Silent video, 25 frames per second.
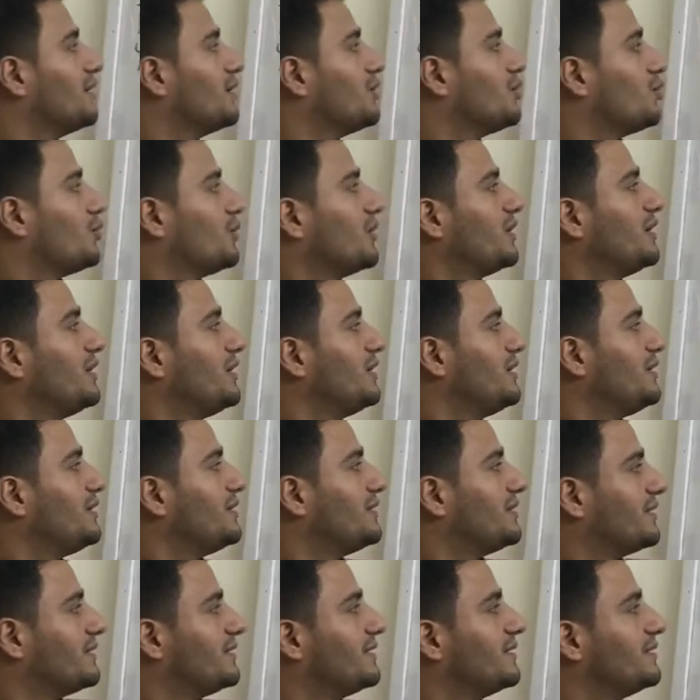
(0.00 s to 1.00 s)
We
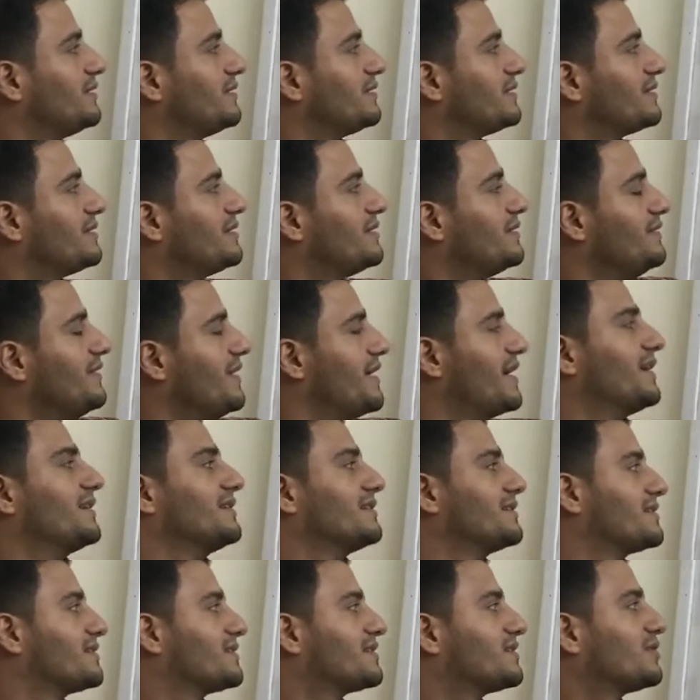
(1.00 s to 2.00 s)
didn't
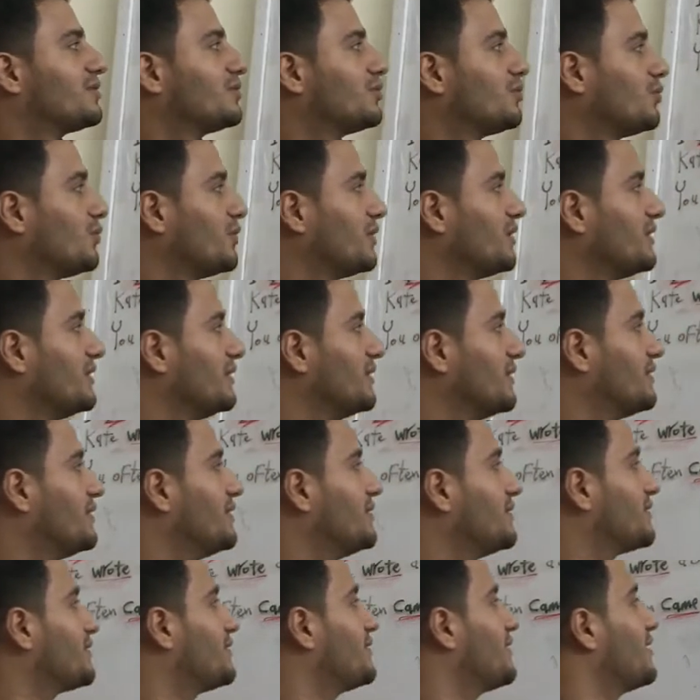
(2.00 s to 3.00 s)
dance. We
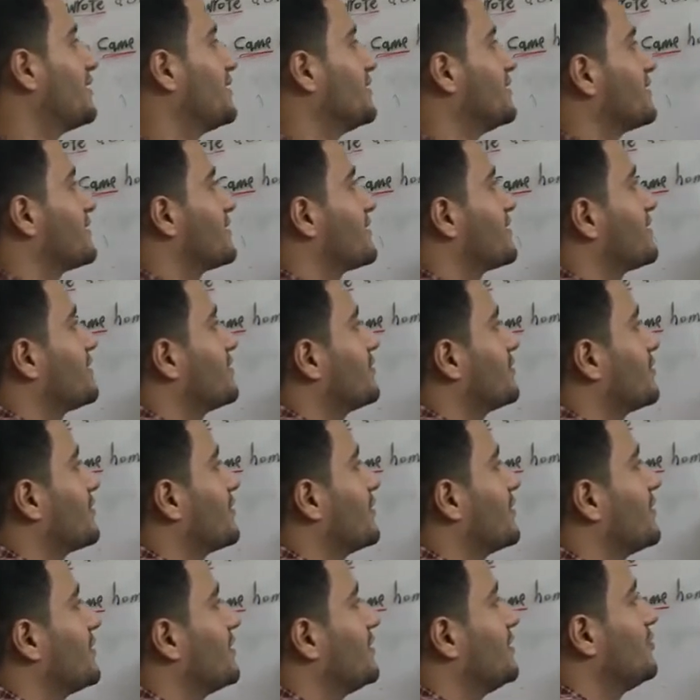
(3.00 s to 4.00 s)
didn't dance.
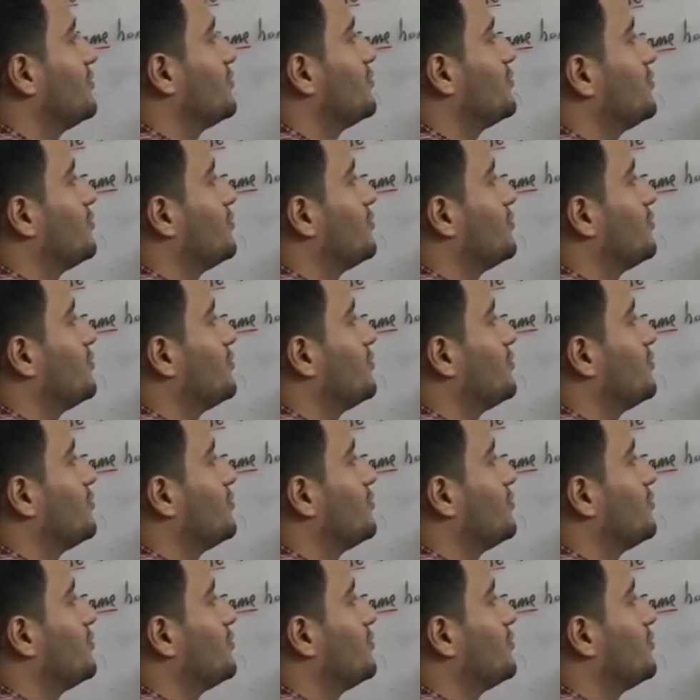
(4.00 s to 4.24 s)
Okay.